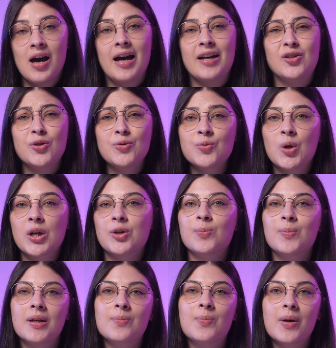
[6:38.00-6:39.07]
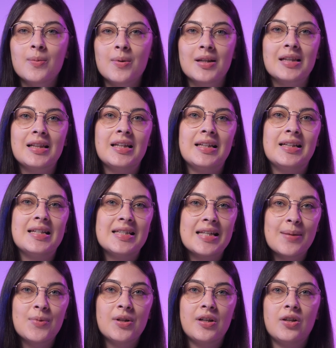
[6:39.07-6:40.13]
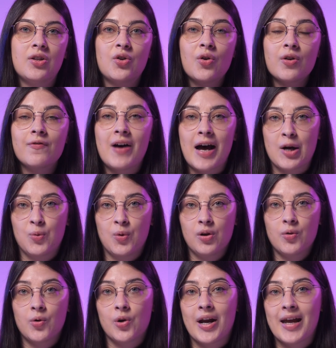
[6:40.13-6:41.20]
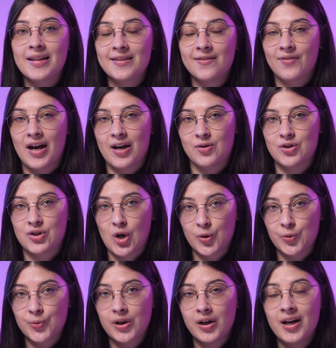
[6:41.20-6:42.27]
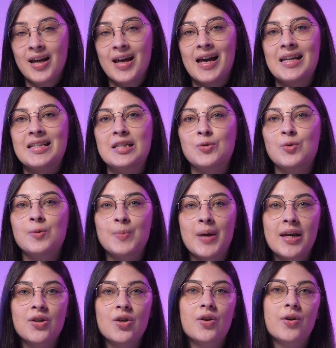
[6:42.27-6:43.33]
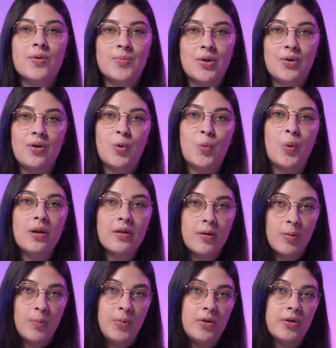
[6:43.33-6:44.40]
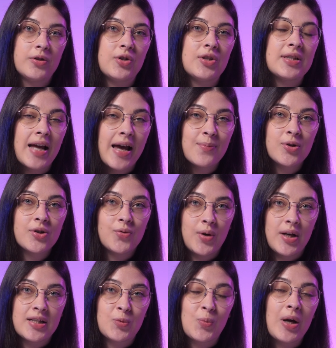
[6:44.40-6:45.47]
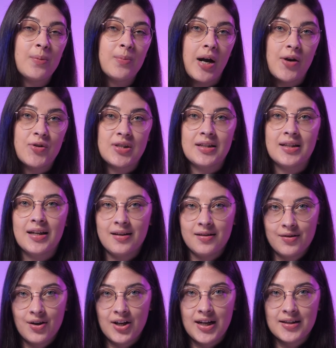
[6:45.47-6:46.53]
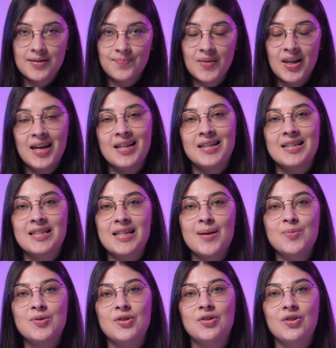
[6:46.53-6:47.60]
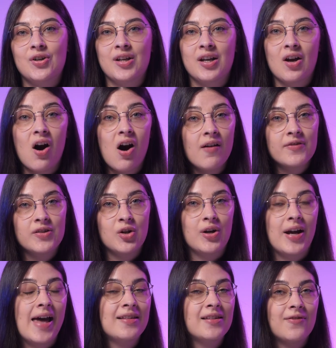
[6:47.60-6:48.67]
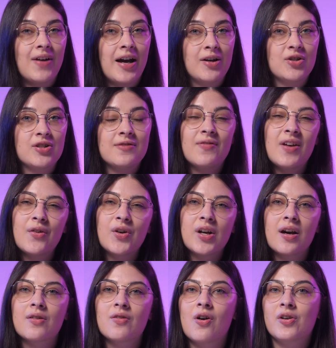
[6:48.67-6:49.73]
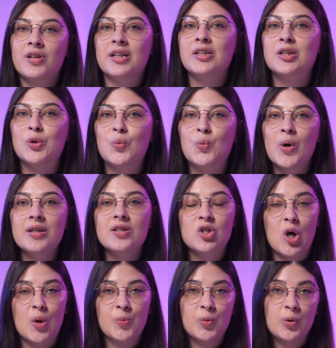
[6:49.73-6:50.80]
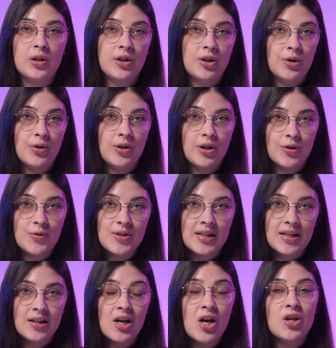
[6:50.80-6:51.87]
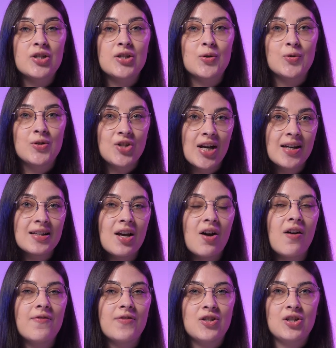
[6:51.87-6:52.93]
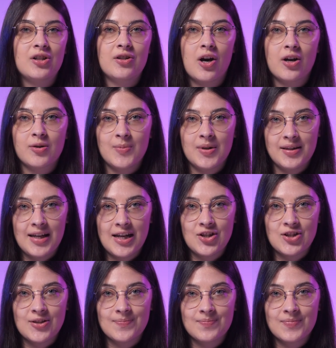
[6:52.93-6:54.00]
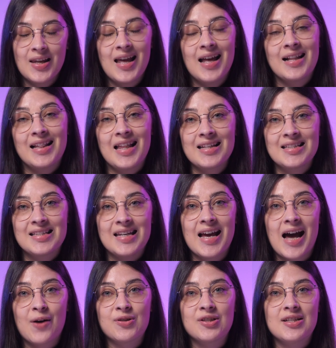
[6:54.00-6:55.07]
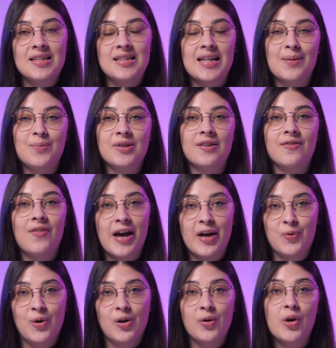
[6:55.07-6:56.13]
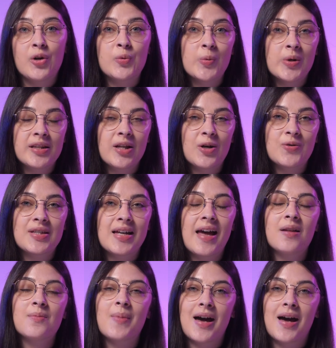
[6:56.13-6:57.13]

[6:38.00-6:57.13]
I don't recommend permanently disabling your firewall or antivirus software, as it will make your computer vulnerable to cyber threats while browsing the Internet. The steps to turning off your antivirus vary according to what software you're using, so check the official documentation. Let's see how to disable the firewall on Windows and